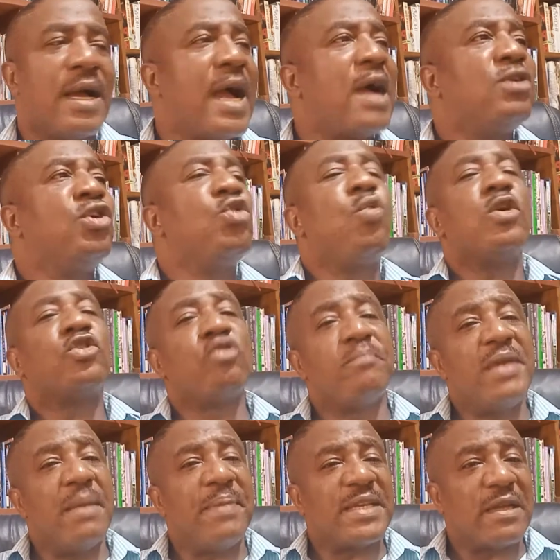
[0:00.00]
How do you want to
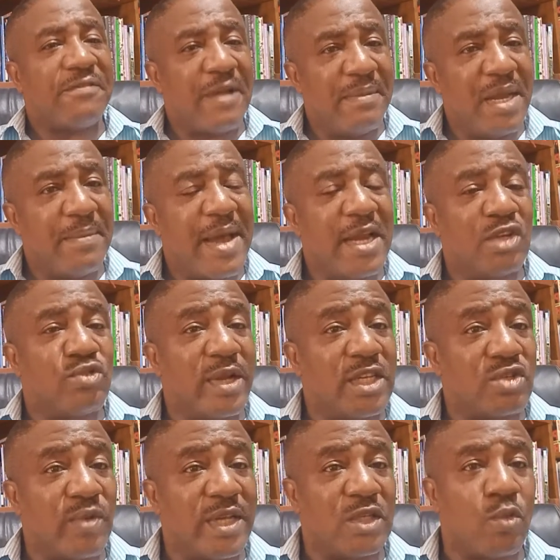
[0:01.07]
be a better family man in
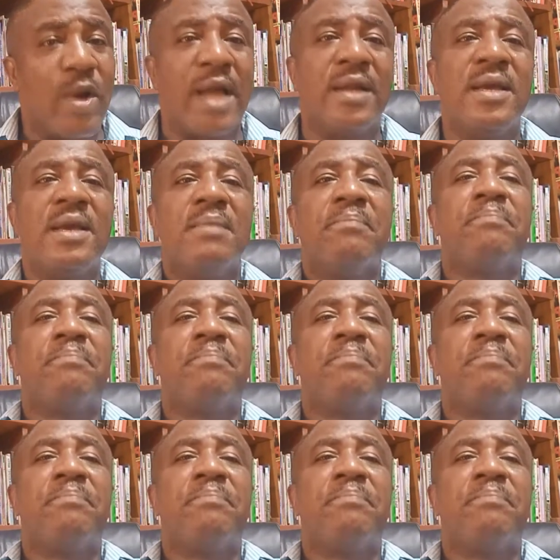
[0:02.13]
2021?